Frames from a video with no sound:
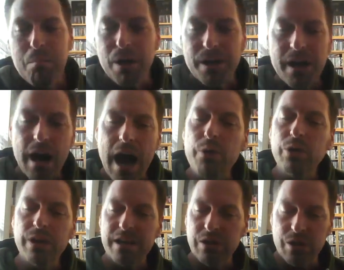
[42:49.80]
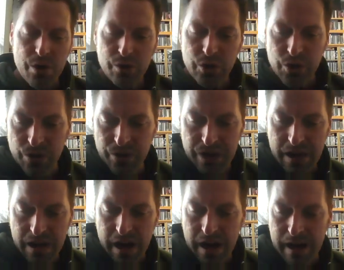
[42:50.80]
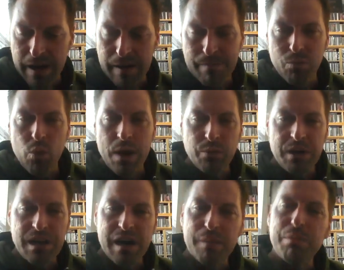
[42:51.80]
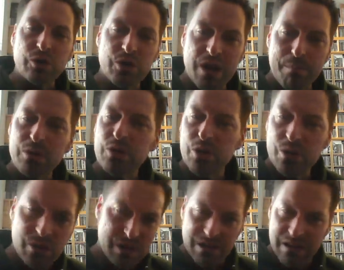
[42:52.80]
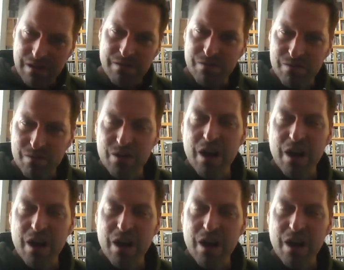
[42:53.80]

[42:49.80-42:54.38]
but I will let you know certainly when we post the episode and it